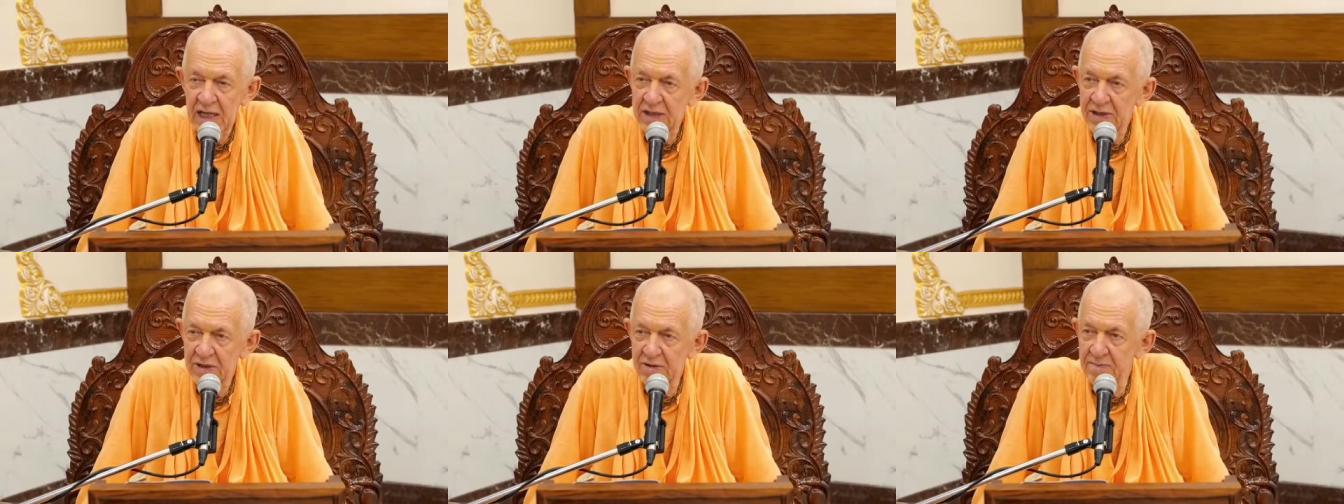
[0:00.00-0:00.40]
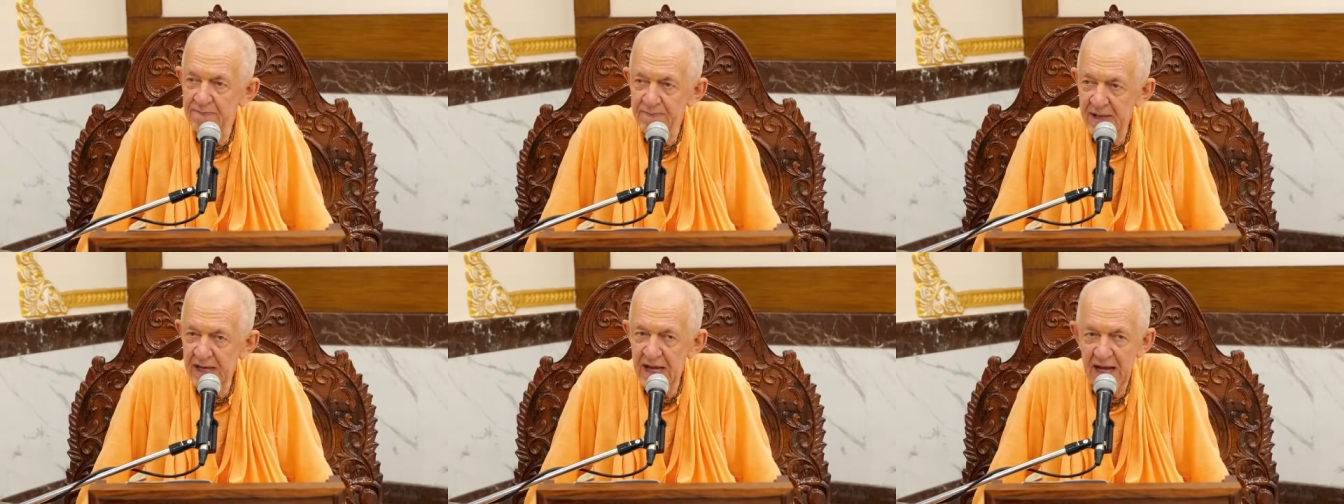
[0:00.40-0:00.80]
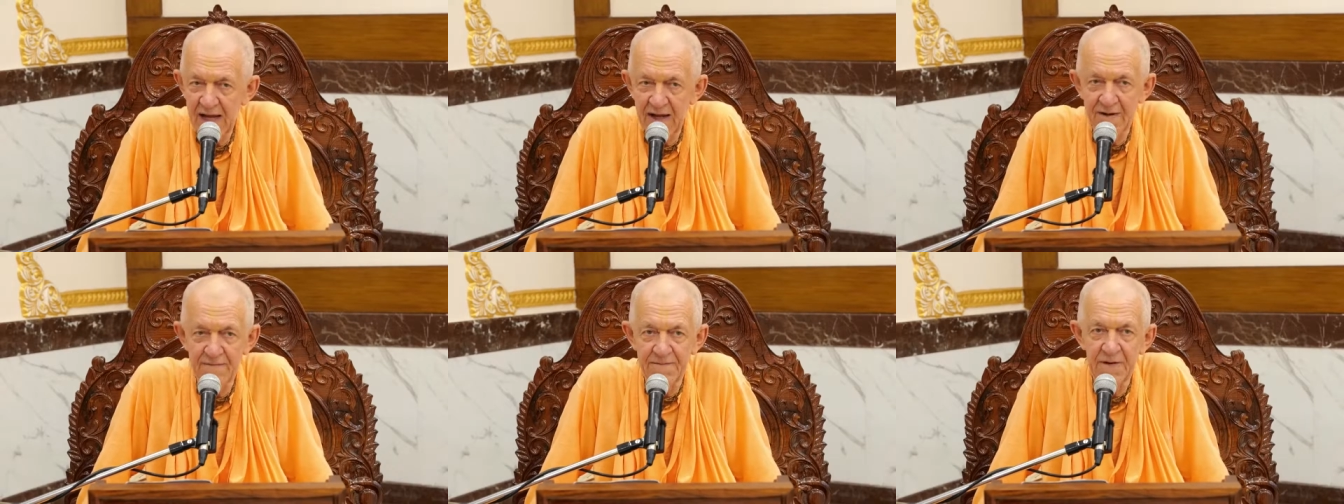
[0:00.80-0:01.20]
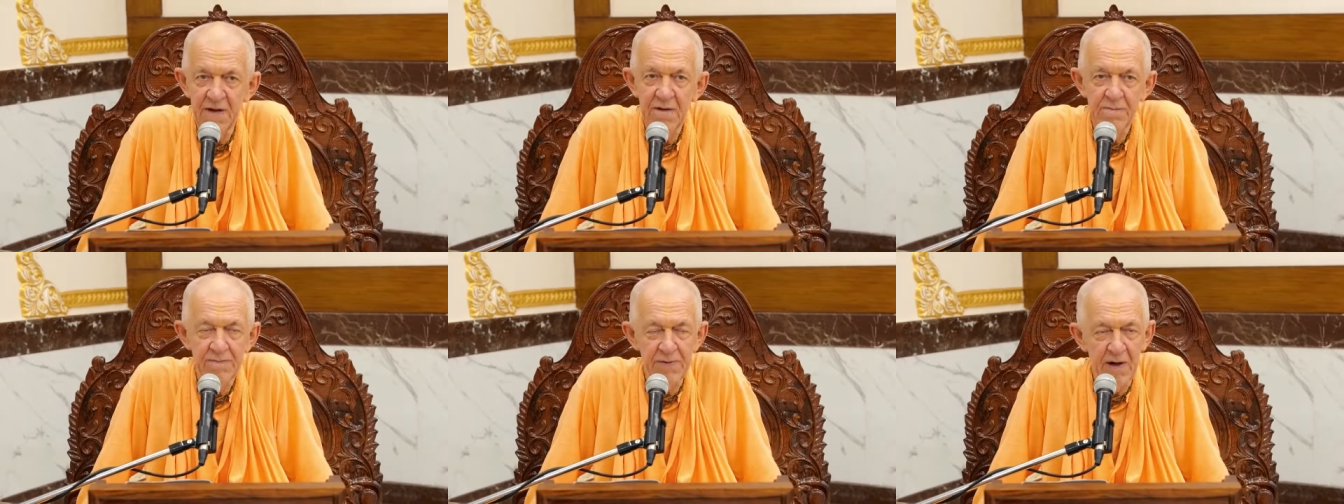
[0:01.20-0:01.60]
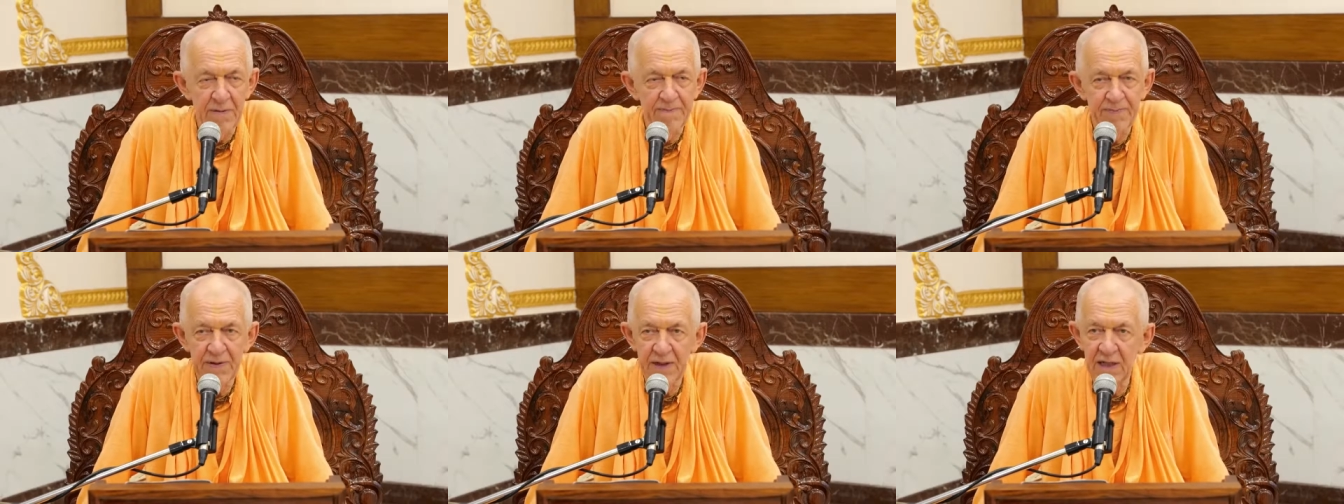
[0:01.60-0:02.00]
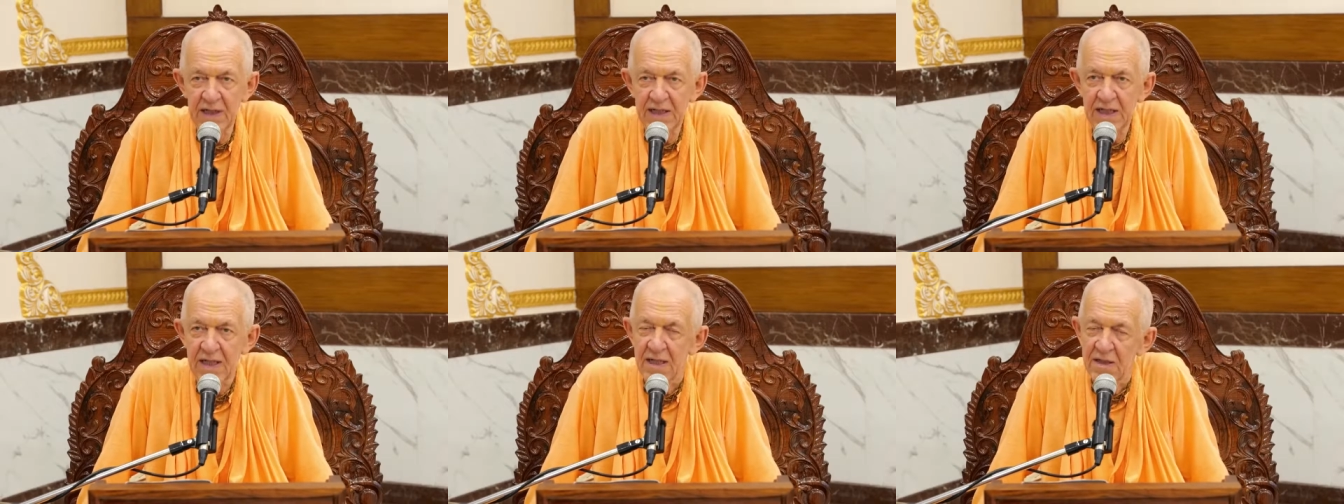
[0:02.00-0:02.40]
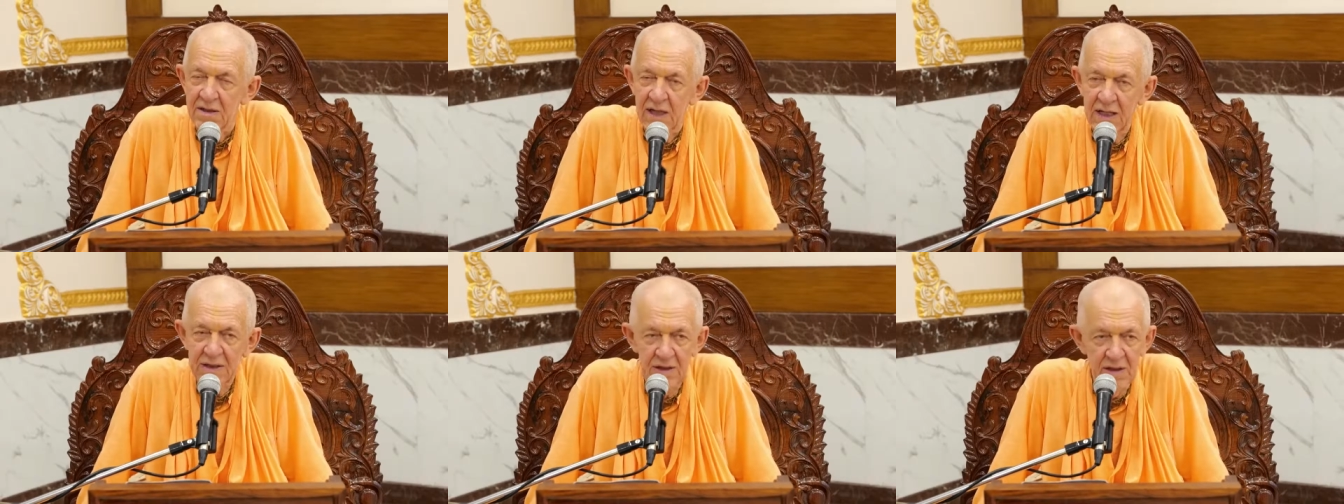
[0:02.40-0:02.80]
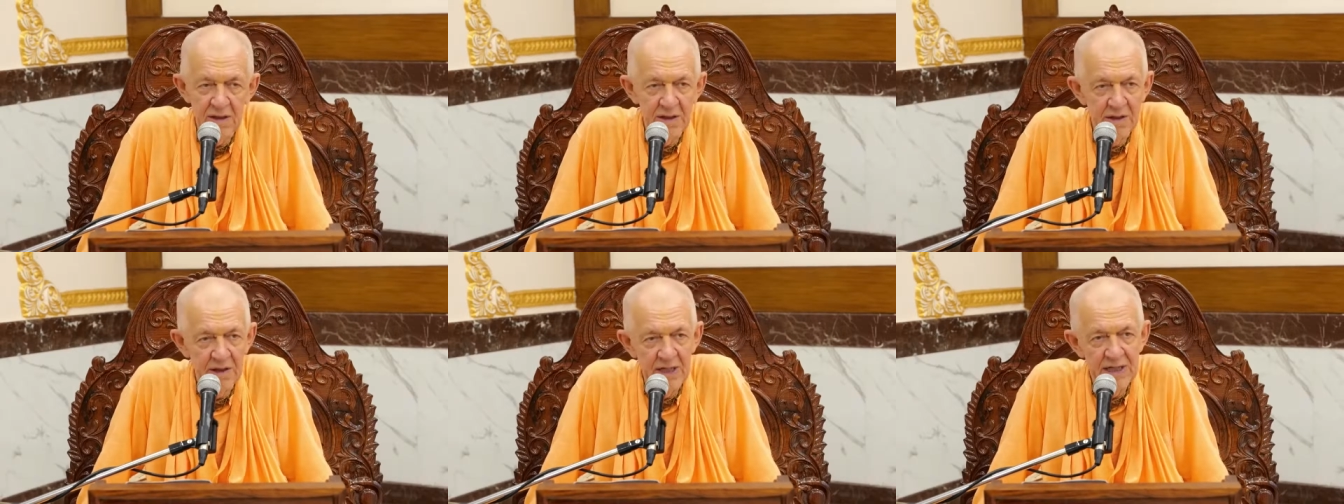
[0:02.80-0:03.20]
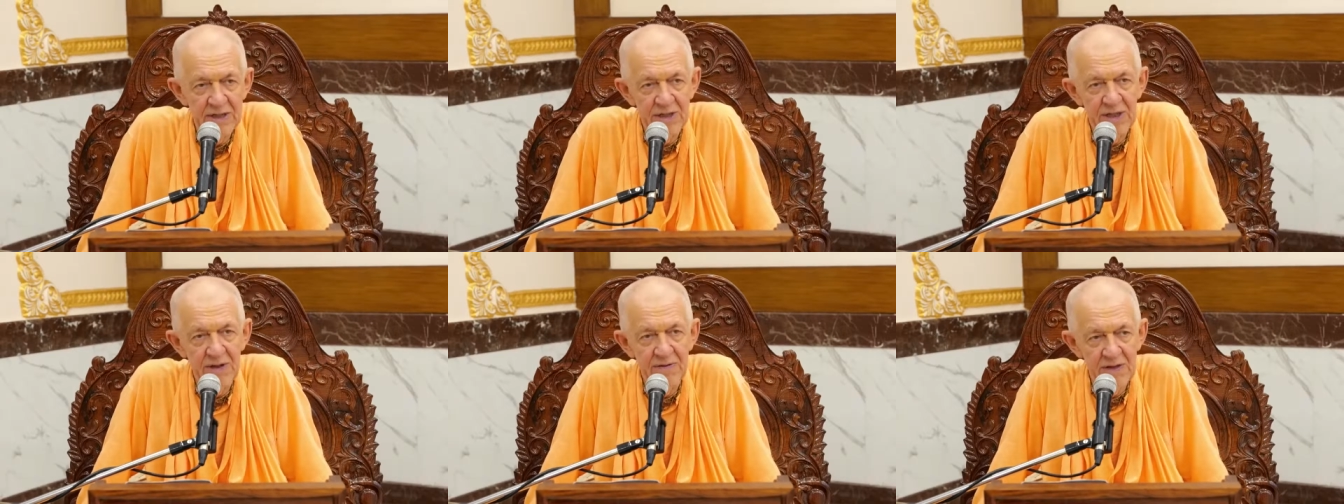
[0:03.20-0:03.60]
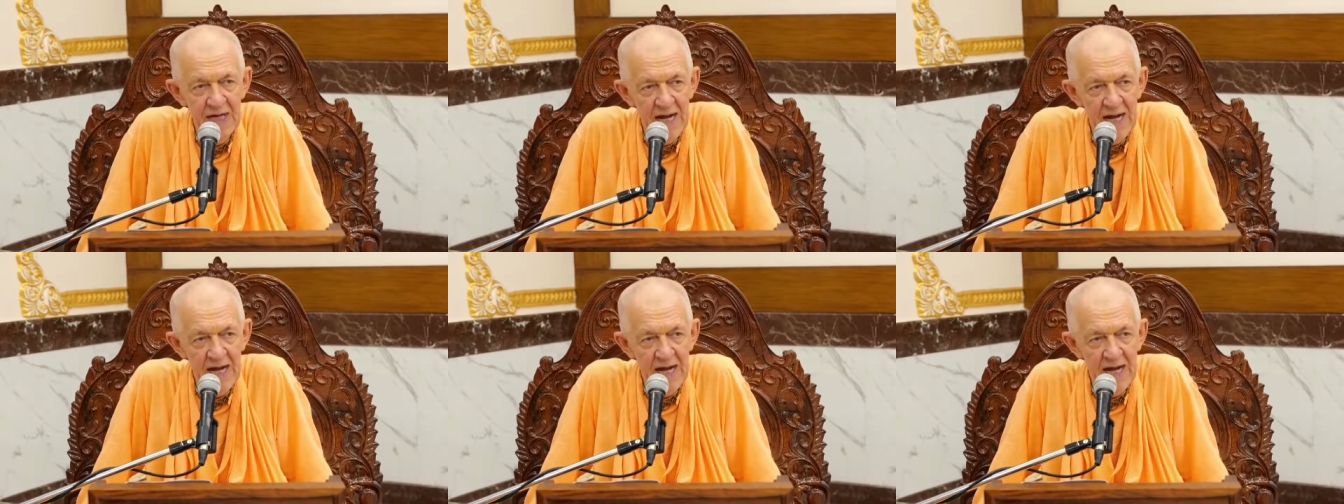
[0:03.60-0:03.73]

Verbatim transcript: has to behave properly and not let